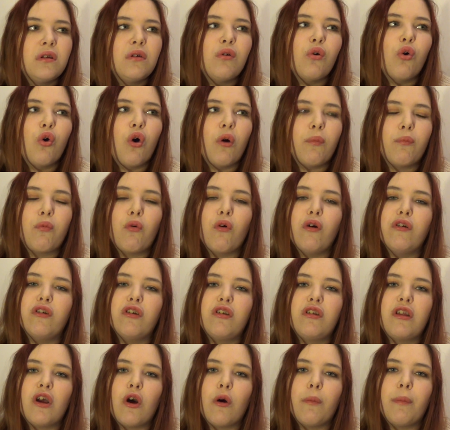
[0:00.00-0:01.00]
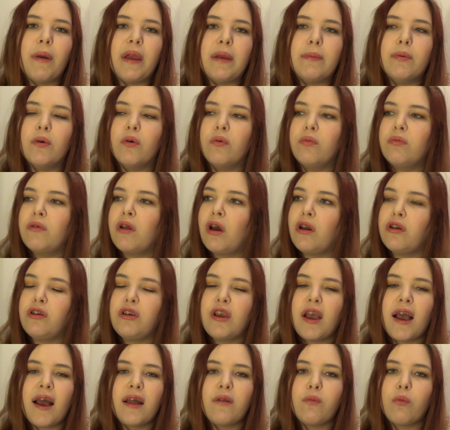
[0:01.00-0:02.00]
Or I'd probably just tell people, no,
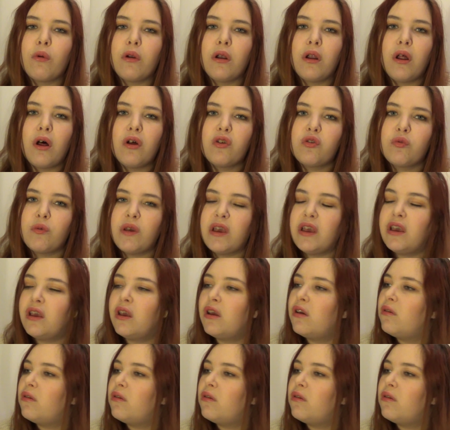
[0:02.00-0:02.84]
you had one last week.